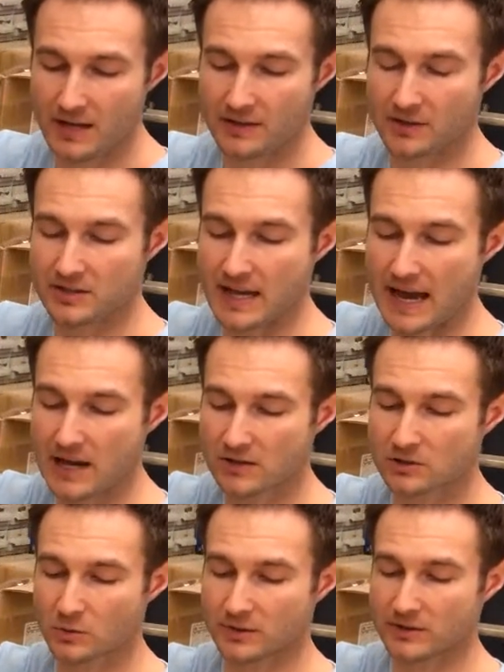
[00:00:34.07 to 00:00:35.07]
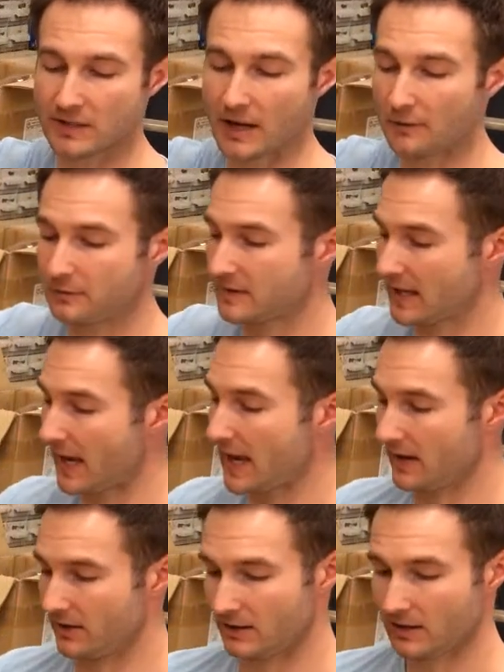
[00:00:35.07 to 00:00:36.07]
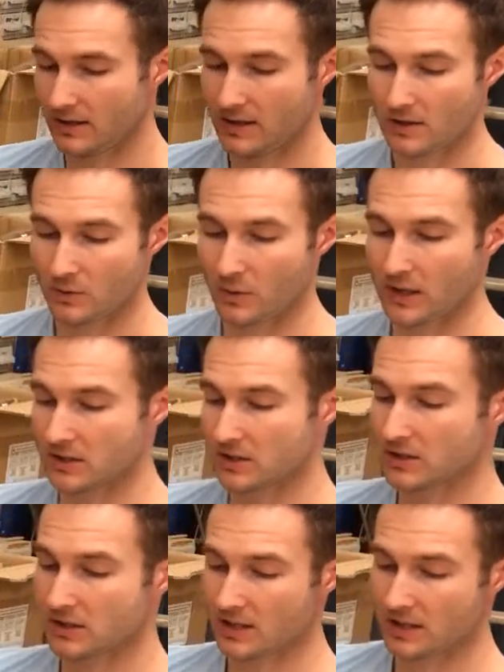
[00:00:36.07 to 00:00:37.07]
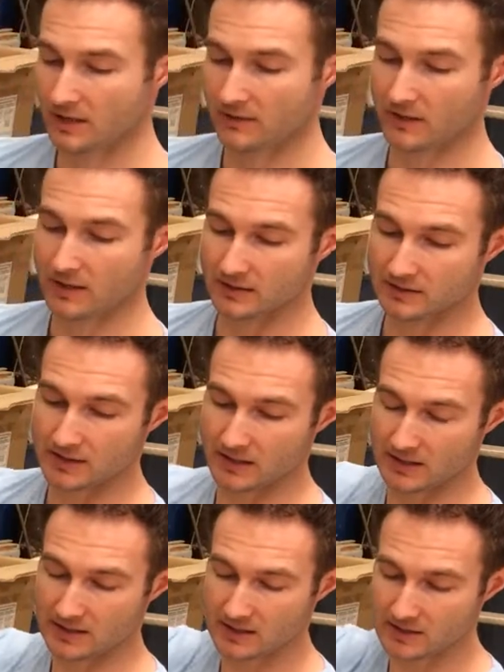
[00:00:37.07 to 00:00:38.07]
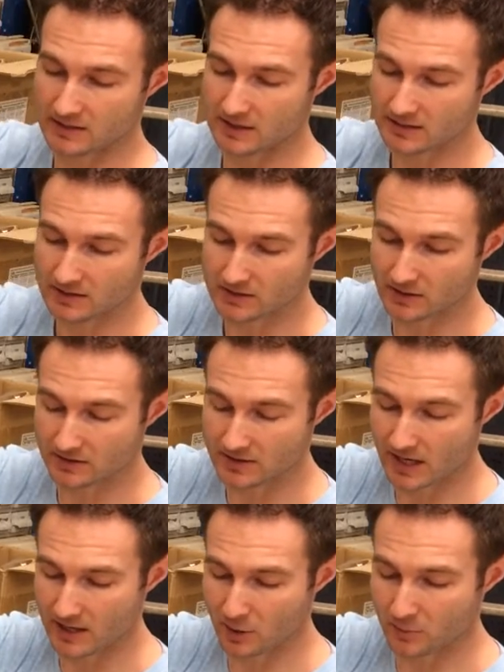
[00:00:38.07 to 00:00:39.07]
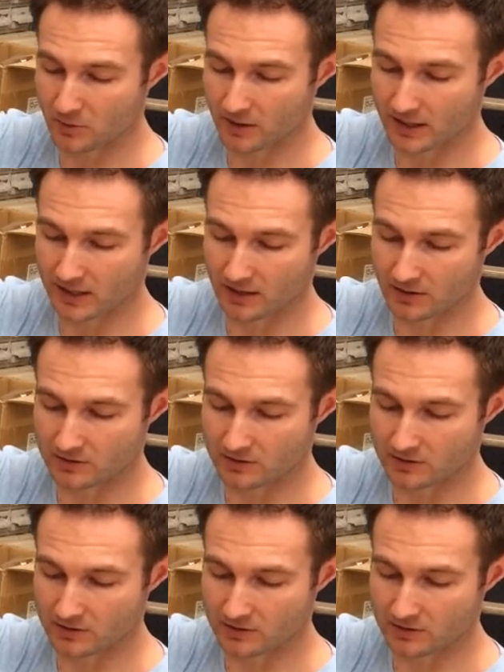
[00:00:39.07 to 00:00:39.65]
There's the actual dovetail, which, if you can see, this is our tail board here.